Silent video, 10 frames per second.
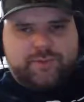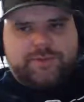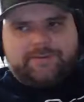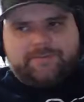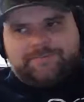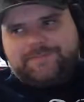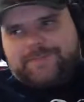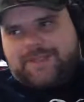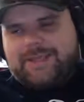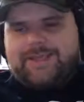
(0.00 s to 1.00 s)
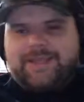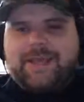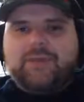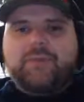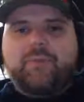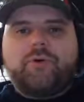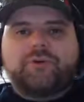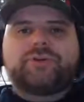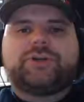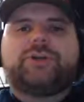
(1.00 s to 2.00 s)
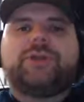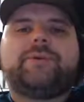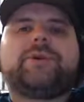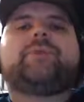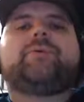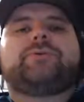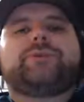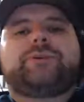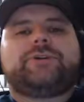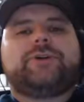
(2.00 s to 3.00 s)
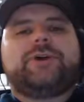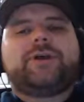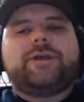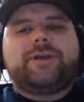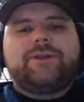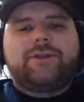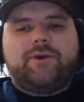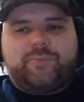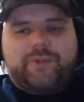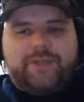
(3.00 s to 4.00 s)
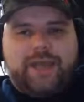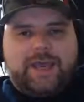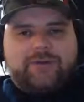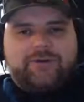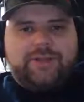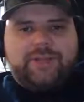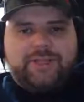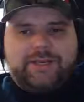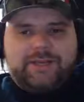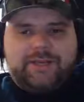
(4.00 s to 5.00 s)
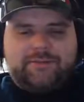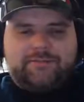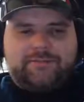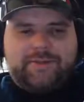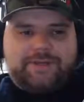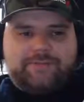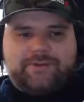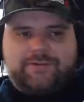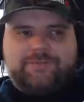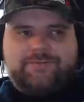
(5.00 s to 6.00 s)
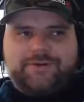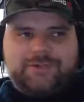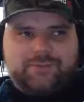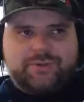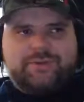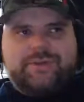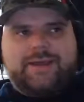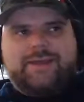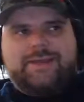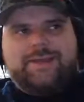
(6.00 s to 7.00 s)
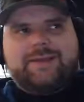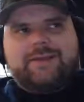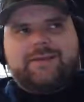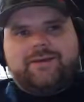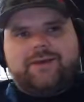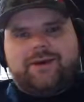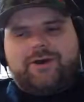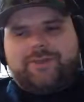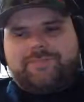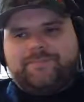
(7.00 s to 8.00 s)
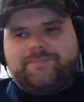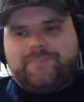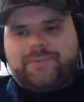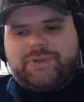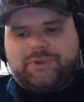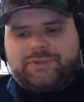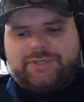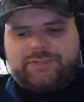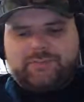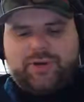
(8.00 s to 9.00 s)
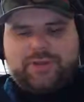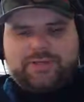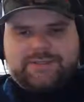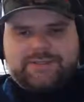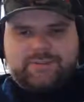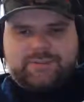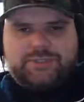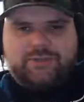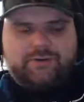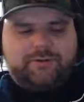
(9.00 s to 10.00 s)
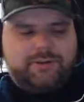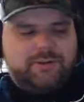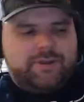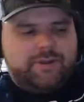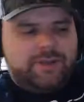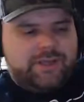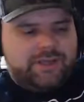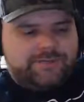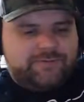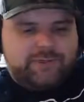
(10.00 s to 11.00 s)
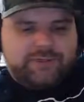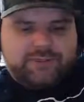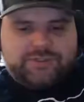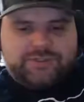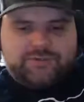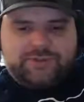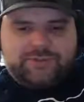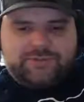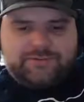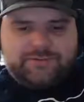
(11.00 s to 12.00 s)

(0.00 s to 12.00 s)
I mean, yeah, you can pull a trigger. Anybody can pull a trigger. Being accurate and effective and efficient with that, it takes some practice and some skill. And it's fun to do this,